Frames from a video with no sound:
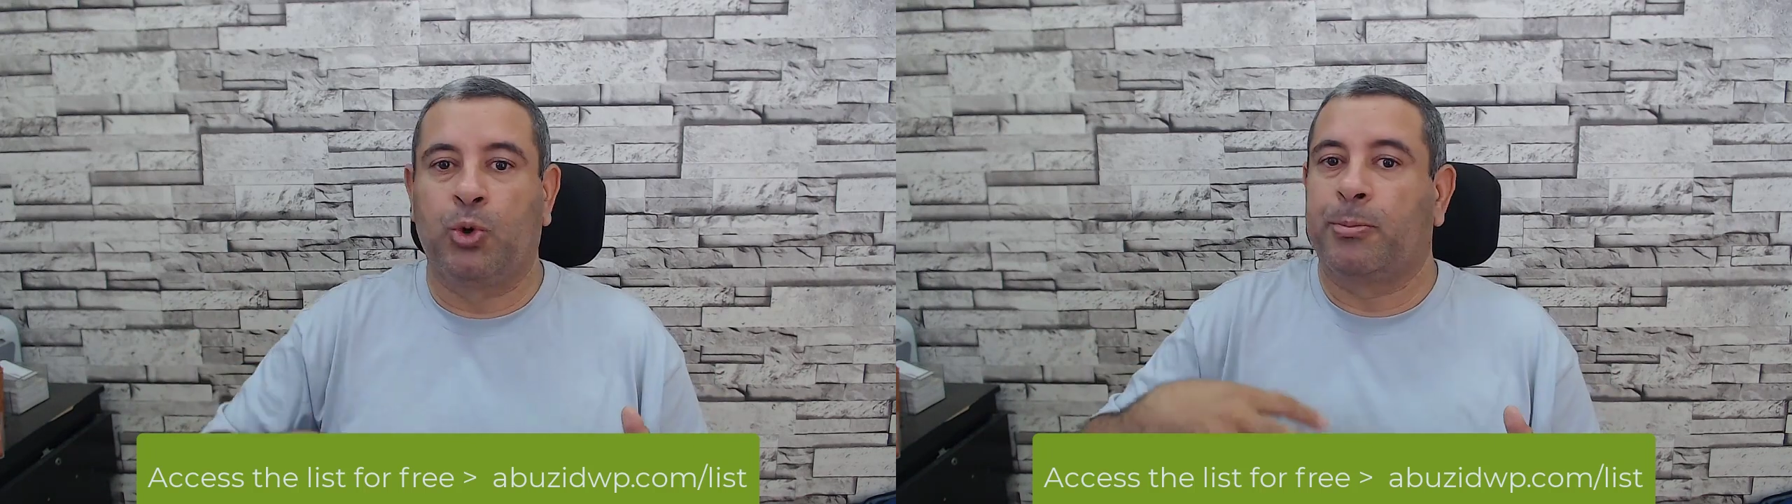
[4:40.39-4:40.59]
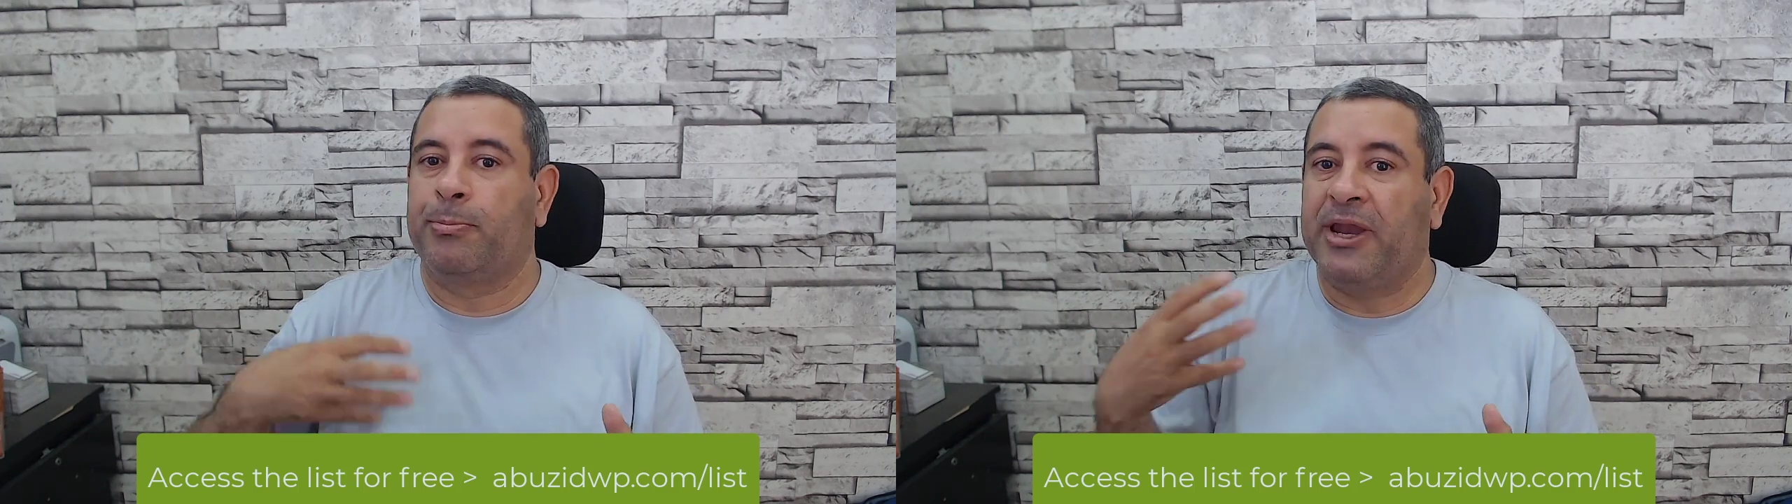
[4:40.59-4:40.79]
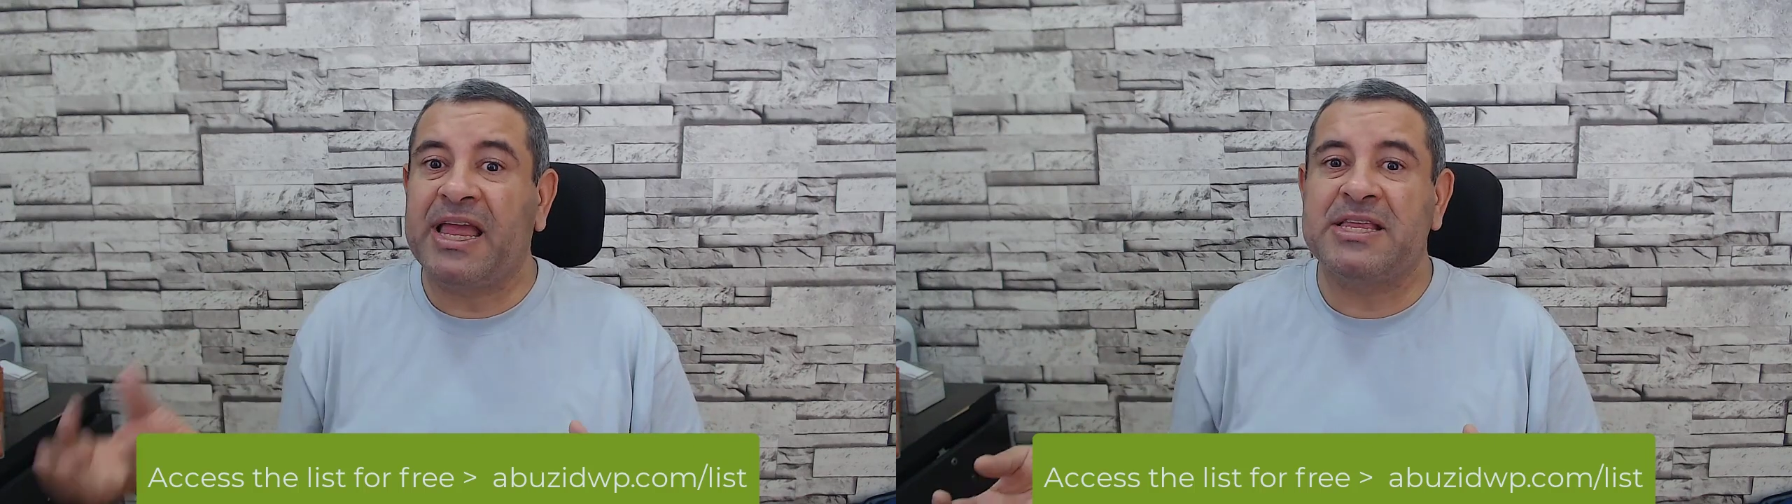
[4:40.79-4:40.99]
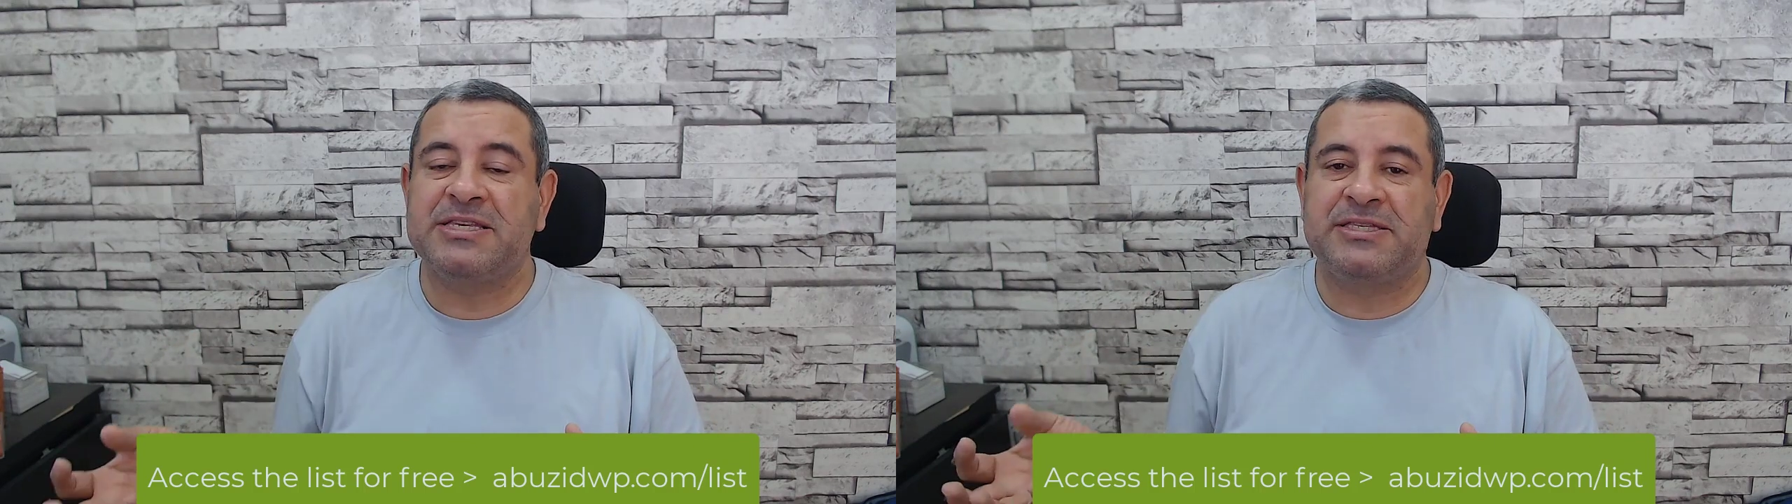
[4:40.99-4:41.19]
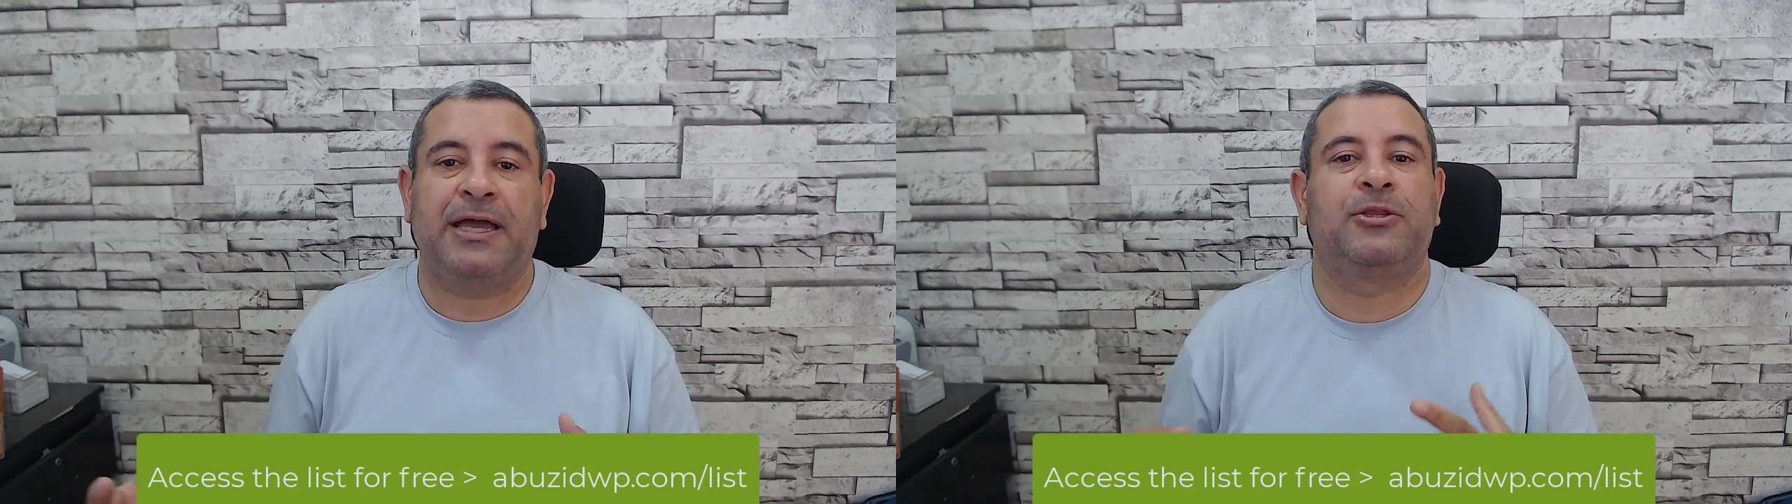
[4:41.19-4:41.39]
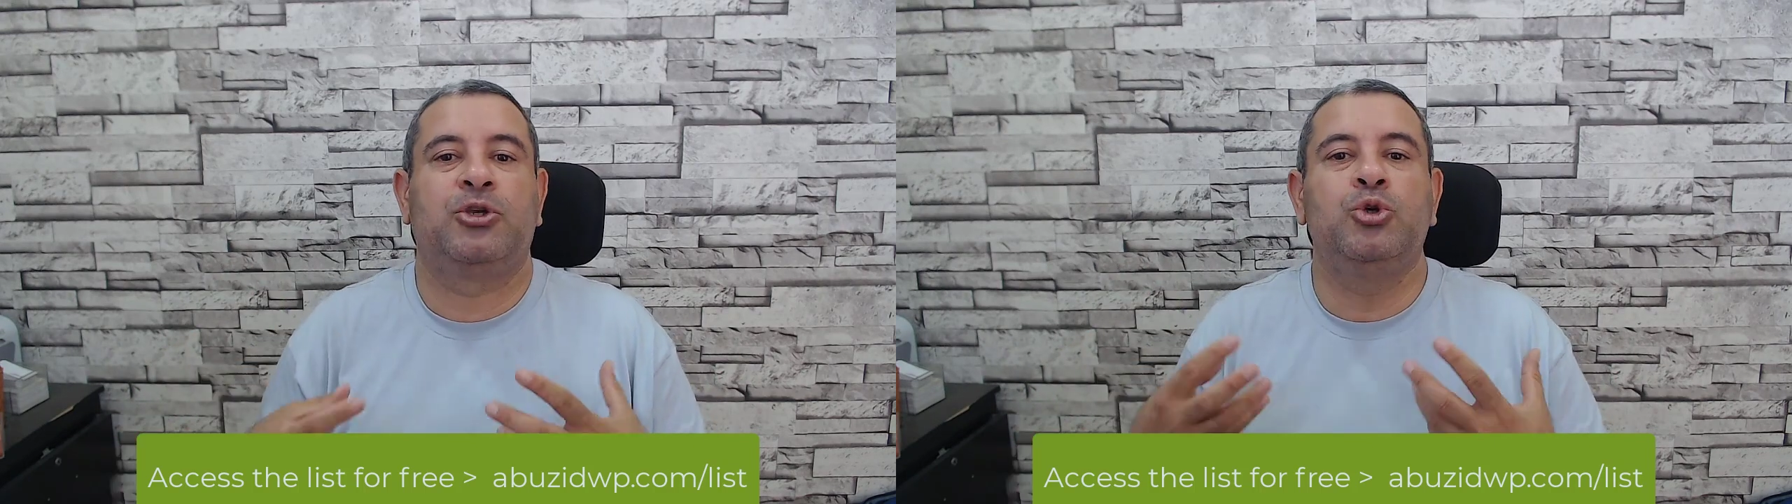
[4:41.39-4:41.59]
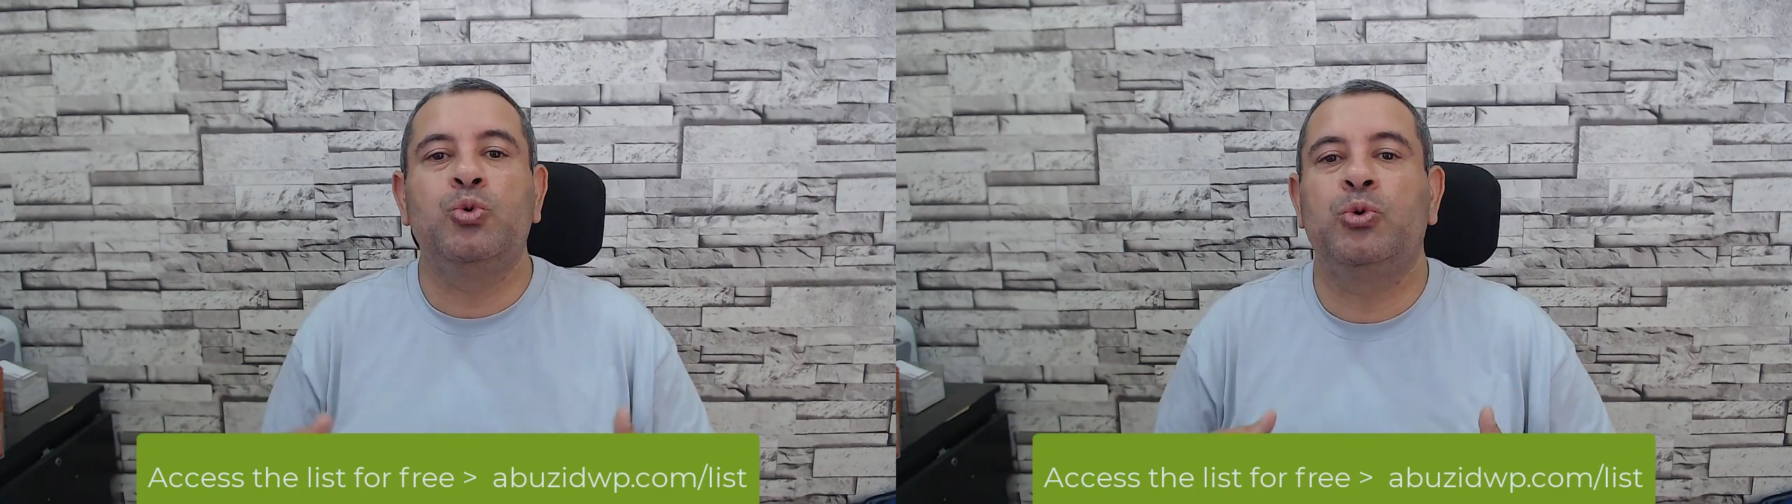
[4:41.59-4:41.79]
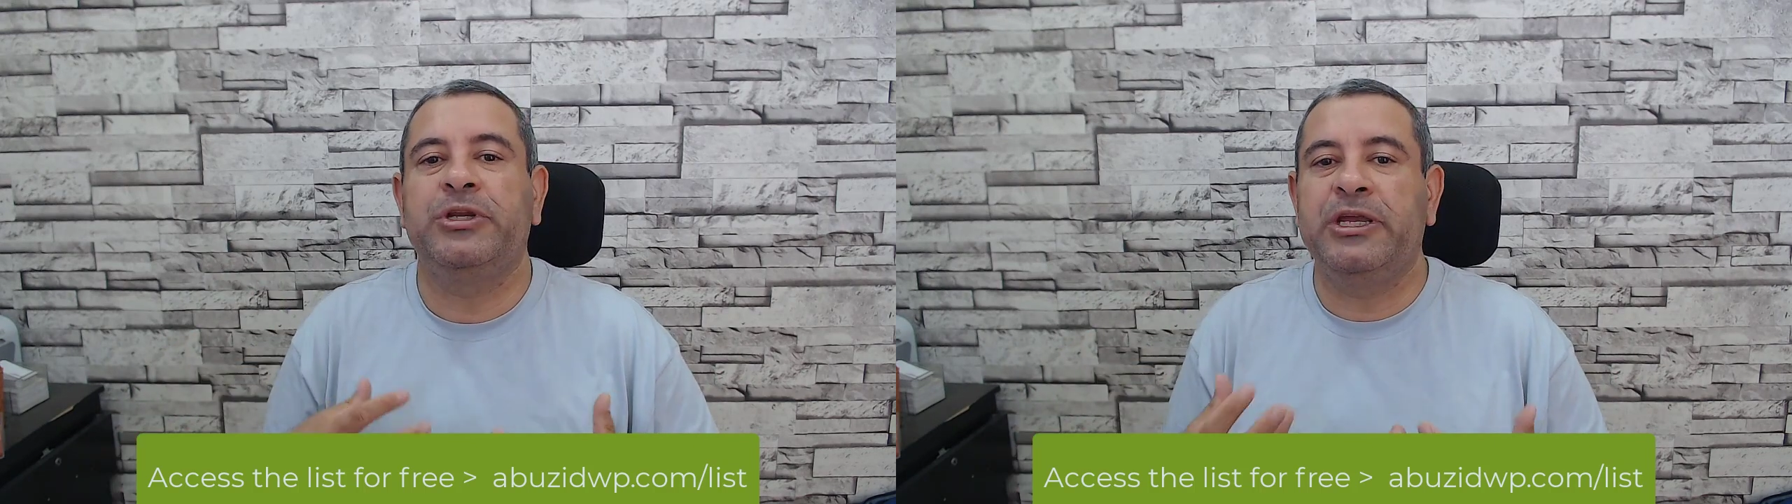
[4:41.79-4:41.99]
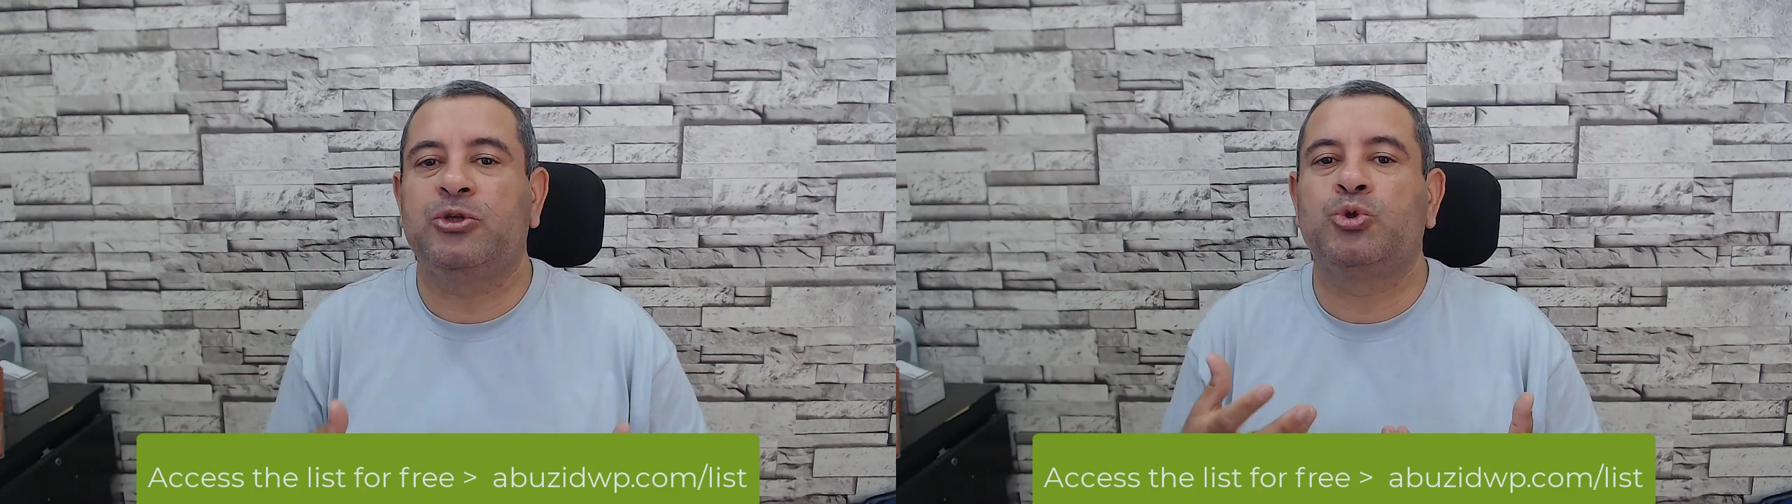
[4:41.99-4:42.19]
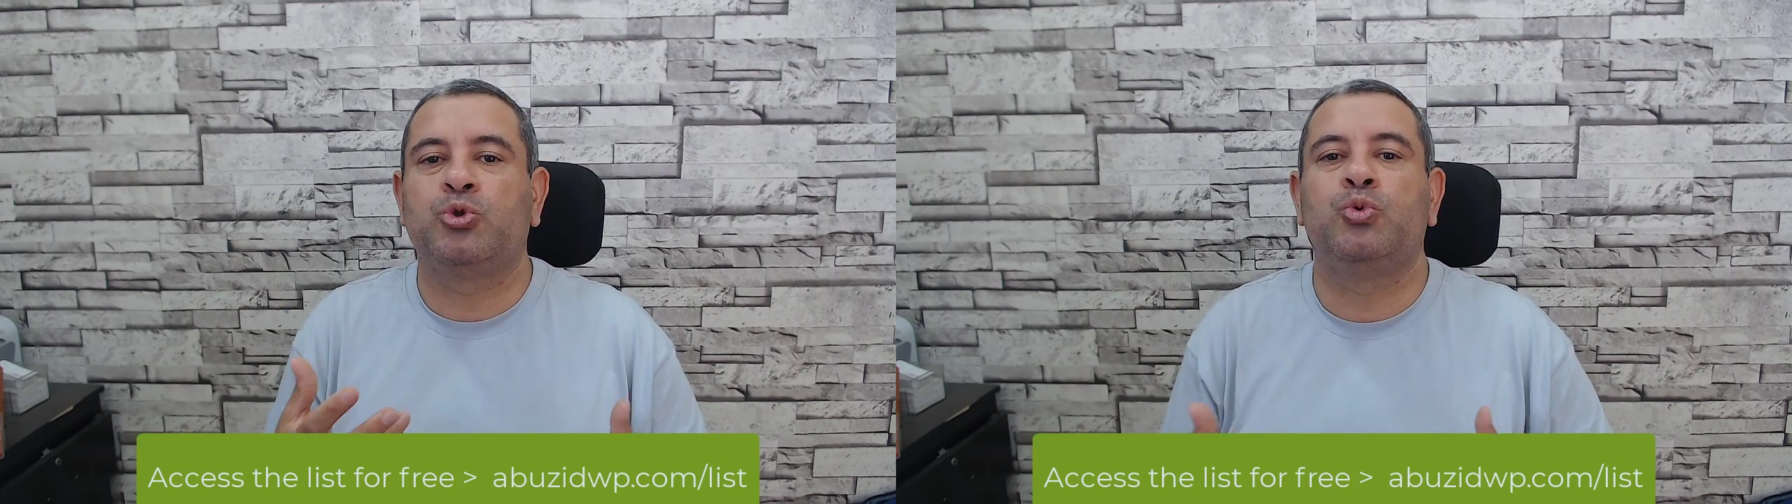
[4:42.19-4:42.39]
or plugins that you
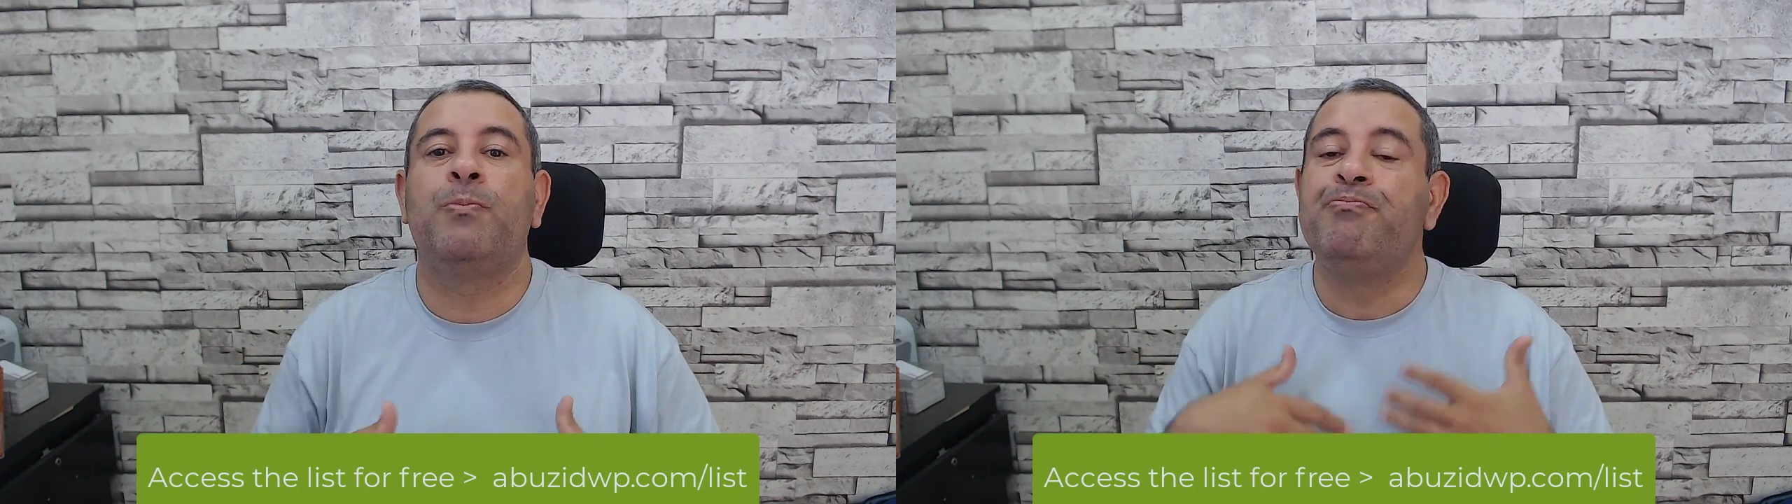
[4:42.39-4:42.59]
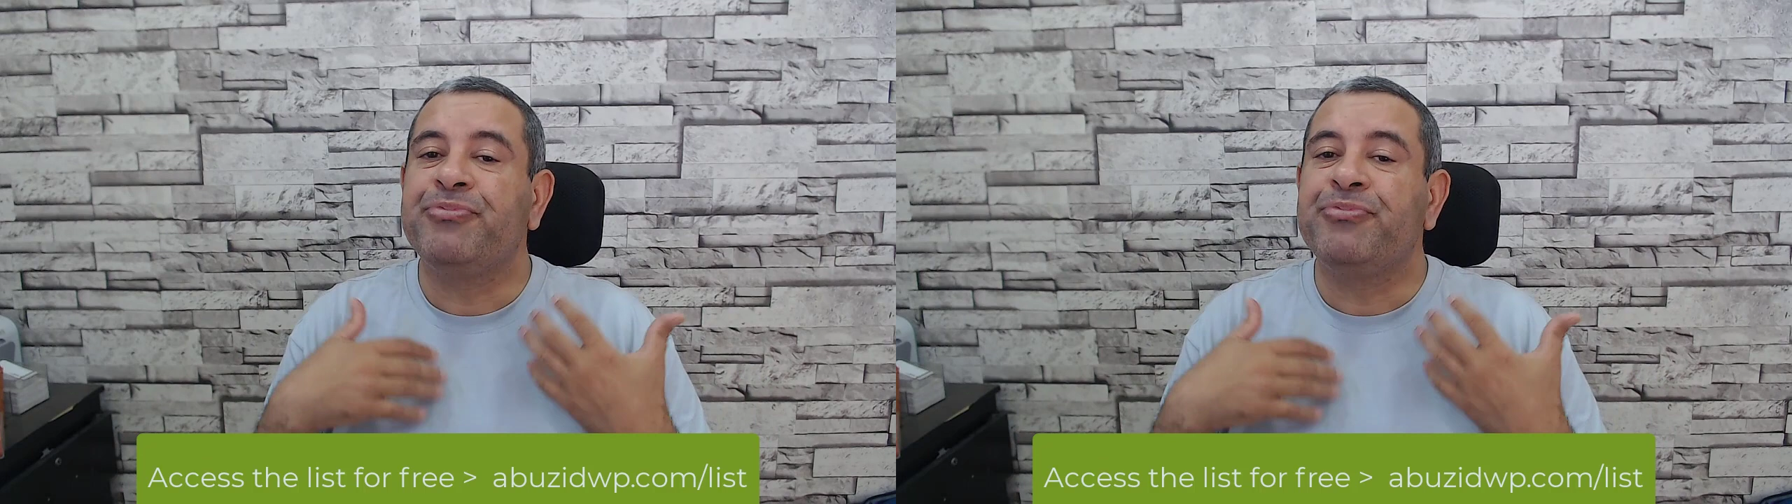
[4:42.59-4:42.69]
need to